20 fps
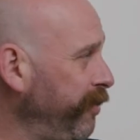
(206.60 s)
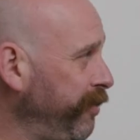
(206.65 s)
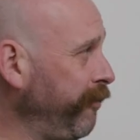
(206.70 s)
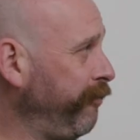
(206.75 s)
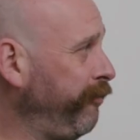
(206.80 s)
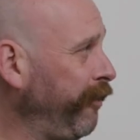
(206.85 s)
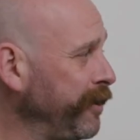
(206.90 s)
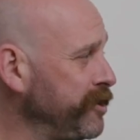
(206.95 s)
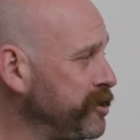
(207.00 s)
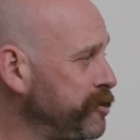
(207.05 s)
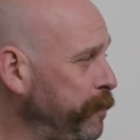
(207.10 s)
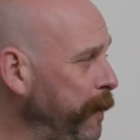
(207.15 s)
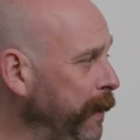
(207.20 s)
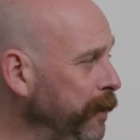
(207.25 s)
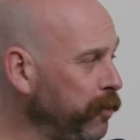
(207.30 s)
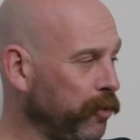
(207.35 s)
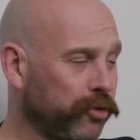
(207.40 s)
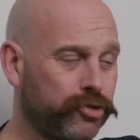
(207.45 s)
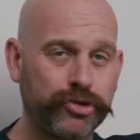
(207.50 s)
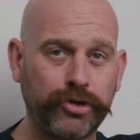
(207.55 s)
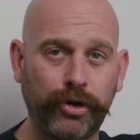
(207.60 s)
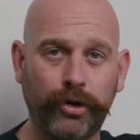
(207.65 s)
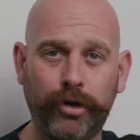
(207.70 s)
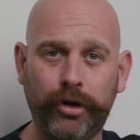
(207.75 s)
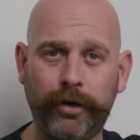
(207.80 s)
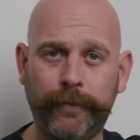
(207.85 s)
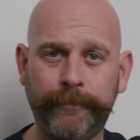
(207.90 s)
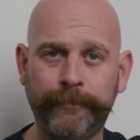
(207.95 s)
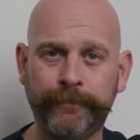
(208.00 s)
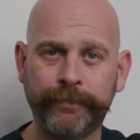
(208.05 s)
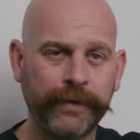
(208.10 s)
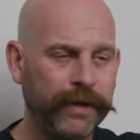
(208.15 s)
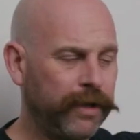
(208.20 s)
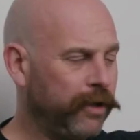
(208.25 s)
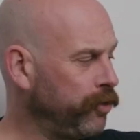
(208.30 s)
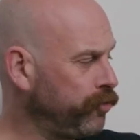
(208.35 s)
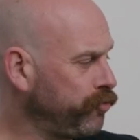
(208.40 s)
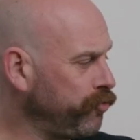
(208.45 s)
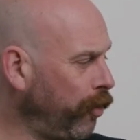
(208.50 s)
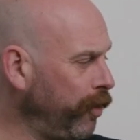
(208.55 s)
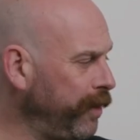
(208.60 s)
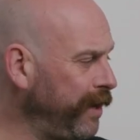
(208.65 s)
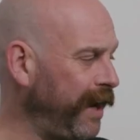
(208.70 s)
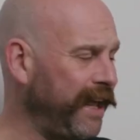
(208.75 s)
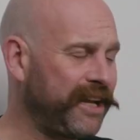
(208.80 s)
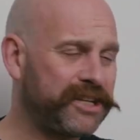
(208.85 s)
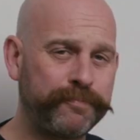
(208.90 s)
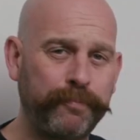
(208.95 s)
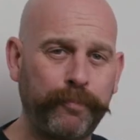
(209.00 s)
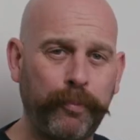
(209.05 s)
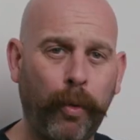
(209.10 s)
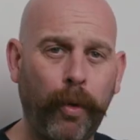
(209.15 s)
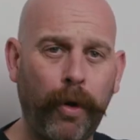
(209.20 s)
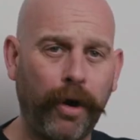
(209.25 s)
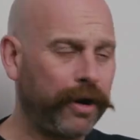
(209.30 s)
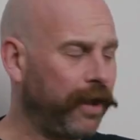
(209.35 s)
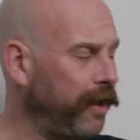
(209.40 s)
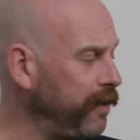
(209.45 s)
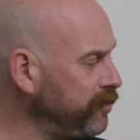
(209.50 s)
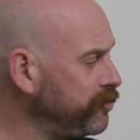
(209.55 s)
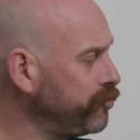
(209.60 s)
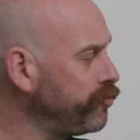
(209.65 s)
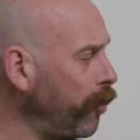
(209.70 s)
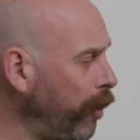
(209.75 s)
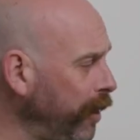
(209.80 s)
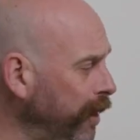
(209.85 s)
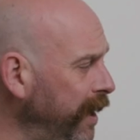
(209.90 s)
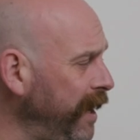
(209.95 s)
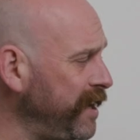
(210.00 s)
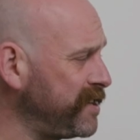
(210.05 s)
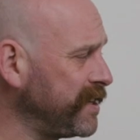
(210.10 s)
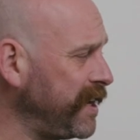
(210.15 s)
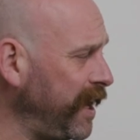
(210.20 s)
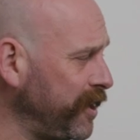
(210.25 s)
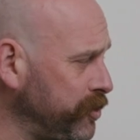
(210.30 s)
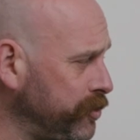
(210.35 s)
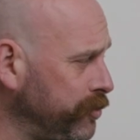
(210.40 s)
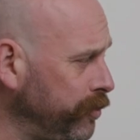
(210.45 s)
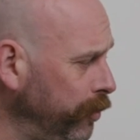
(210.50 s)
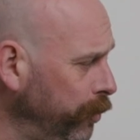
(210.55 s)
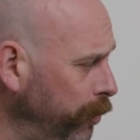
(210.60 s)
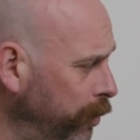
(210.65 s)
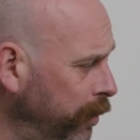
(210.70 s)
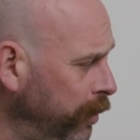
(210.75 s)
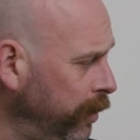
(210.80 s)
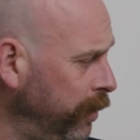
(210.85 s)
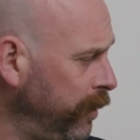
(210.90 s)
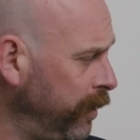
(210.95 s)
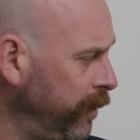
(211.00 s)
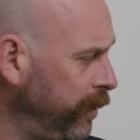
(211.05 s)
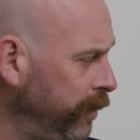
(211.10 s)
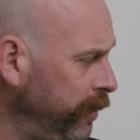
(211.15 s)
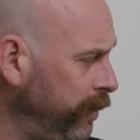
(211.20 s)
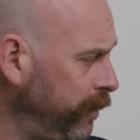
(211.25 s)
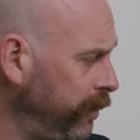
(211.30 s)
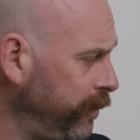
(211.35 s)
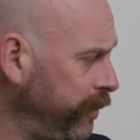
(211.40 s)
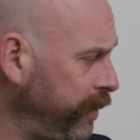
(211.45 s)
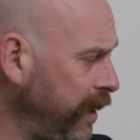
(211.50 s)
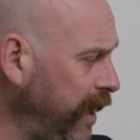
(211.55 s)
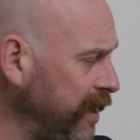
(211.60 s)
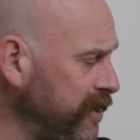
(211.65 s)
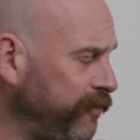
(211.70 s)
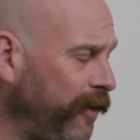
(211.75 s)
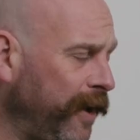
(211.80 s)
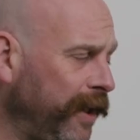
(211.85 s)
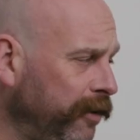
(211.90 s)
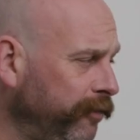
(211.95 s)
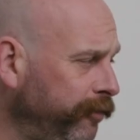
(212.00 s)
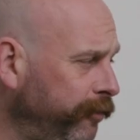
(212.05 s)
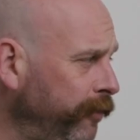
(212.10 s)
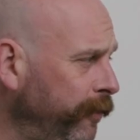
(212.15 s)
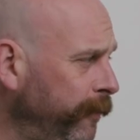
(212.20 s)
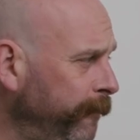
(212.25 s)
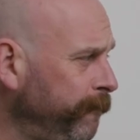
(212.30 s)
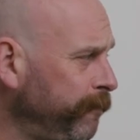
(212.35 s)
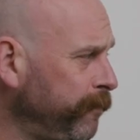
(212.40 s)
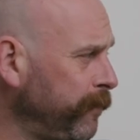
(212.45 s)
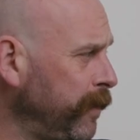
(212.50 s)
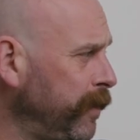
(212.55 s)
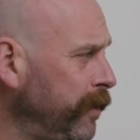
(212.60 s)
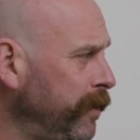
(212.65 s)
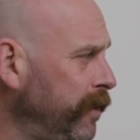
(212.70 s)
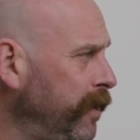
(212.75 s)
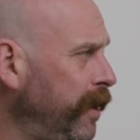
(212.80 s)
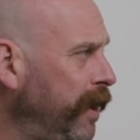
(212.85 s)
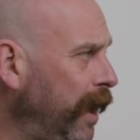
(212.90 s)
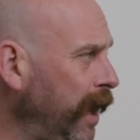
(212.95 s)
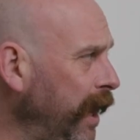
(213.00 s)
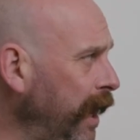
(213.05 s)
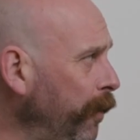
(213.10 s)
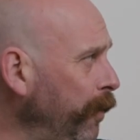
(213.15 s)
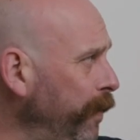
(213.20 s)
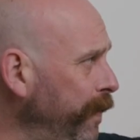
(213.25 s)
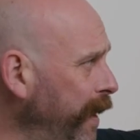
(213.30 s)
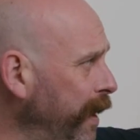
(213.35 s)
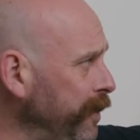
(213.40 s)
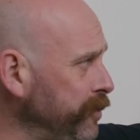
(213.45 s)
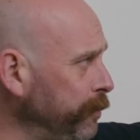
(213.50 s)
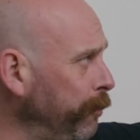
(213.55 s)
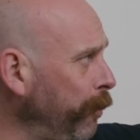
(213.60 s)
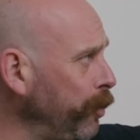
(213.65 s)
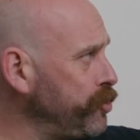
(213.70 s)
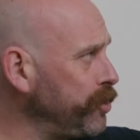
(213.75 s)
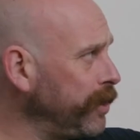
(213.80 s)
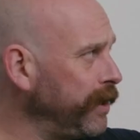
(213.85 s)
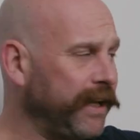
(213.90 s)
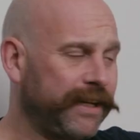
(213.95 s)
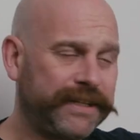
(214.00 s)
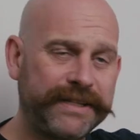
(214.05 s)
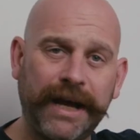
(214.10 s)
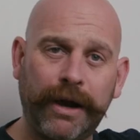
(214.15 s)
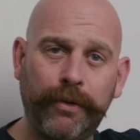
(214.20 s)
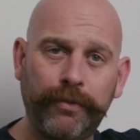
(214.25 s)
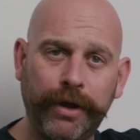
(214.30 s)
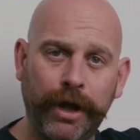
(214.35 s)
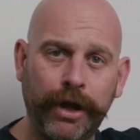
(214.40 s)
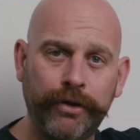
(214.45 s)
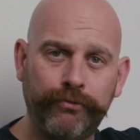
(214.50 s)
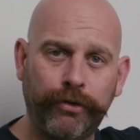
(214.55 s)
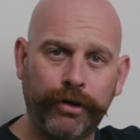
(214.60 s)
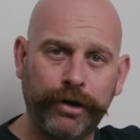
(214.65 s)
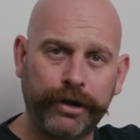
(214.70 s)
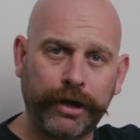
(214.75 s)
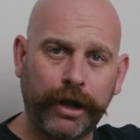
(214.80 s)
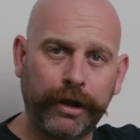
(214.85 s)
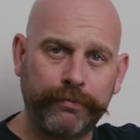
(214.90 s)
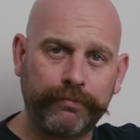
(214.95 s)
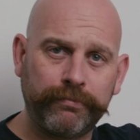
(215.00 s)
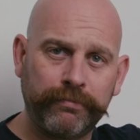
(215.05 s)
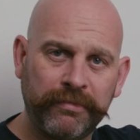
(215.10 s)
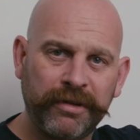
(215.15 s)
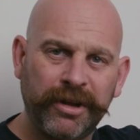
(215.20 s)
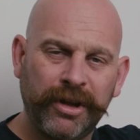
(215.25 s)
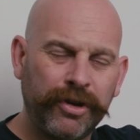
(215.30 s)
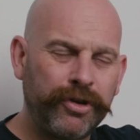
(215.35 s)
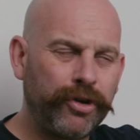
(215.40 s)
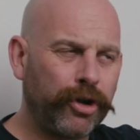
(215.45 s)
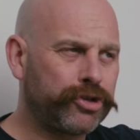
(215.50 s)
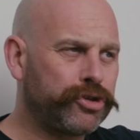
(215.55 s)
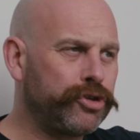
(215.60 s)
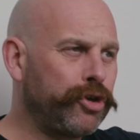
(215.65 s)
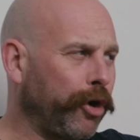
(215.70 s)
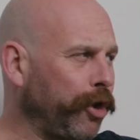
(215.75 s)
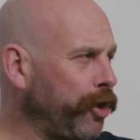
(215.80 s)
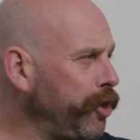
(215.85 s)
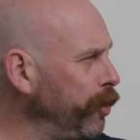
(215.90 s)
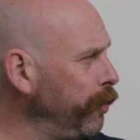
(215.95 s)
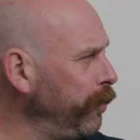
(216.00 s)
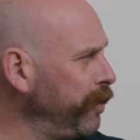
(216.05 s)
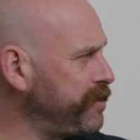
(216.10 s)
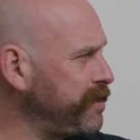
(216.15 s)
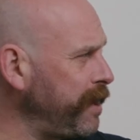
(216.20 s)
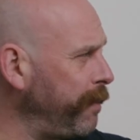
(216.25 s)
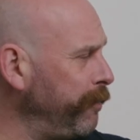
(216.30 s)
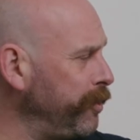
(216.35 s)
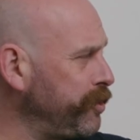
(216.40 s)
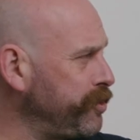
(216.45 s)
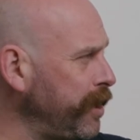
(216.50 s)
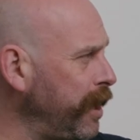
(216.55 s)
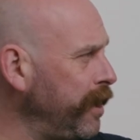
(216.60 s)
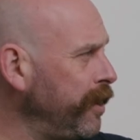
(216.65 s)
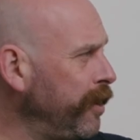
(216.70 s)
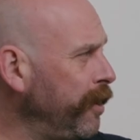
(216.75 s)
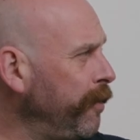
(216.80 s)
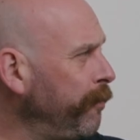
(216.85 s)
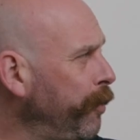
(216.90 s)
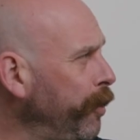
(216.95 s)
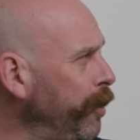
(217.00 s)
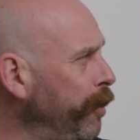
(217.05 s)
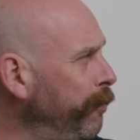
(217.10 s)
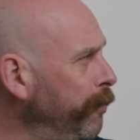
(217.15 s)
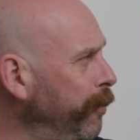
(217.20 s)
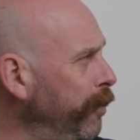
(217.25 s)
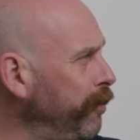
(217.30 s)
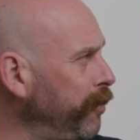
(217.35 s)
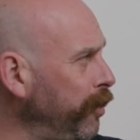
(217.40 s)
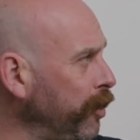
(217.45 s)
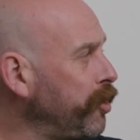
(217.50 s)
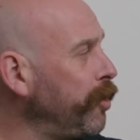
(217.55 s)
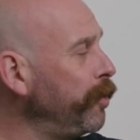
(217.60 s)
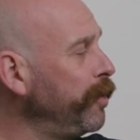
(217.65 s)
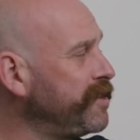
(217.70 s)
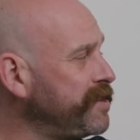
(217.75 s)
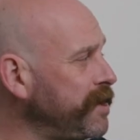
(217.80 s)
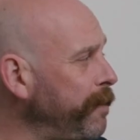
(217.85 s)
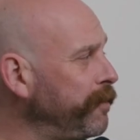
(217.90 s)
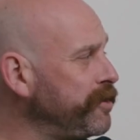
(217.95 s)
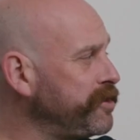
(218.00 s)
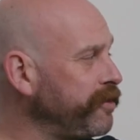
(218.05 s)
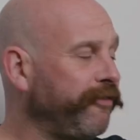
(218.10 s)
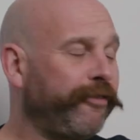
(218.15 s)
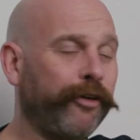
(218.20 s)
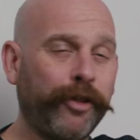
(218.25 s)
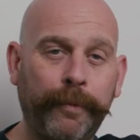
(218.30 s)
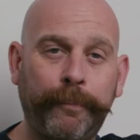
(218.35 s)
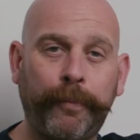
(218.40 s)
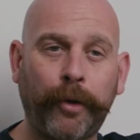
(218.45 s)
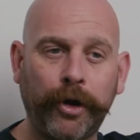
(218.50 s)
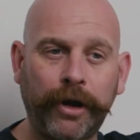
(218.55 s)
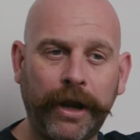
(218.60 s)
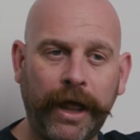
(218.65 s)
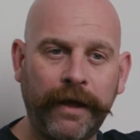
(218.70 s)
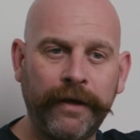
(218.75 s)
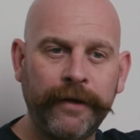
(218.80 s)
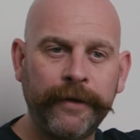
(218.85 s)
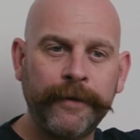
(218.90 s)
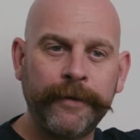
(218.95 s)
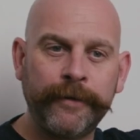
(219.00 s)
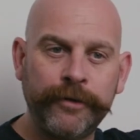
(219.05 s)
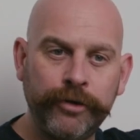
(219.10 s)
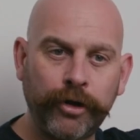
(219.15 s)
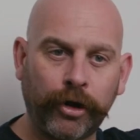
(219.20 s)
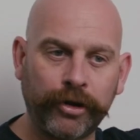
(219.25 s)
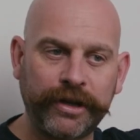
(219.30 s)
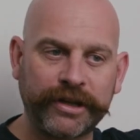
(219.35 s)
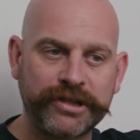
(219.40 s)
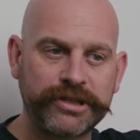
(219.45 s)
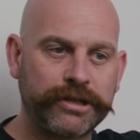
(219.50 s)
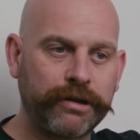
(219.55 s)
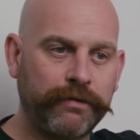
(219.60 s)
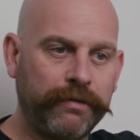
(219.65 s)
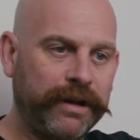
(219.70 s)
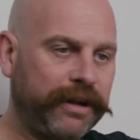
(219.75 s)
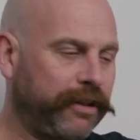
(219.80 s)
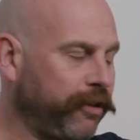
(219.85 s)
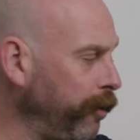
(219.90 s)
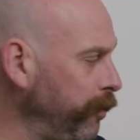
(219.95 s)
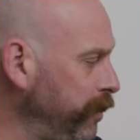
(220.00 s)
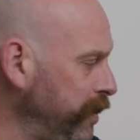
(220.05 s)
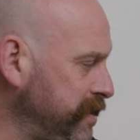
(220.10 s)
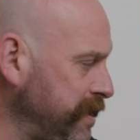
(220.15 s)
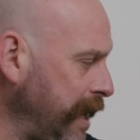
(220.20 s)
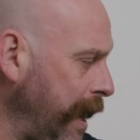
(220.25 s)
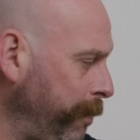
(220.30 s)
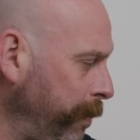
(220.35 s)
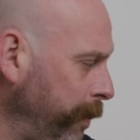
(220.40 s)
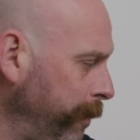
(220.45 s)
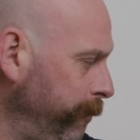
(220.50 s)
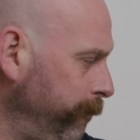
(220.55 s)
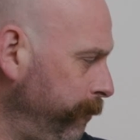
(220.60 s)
the fan speed will slow, drawing less gas through the gas valve, allowing that to modulate down and run at not a cooler temperature, but a cooler temperature for the boiler, not necessarily through the tap.